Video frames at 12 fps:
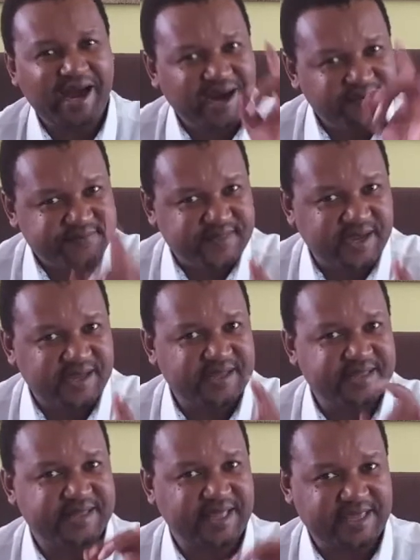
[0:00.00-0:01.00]
After
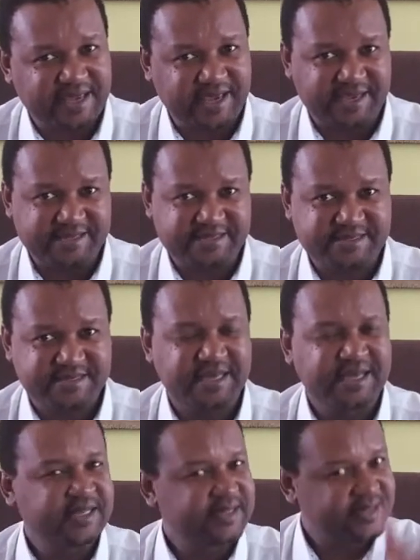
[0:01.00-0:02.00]
they ate,
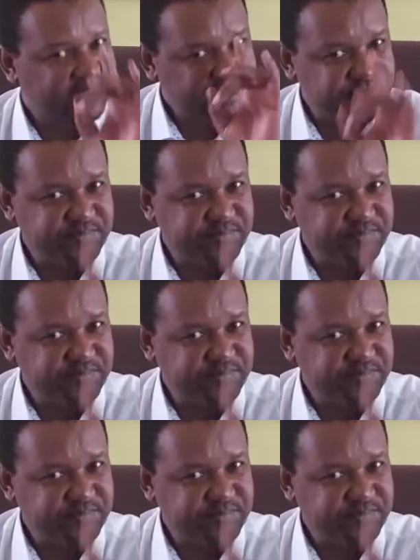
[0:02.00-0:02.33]
these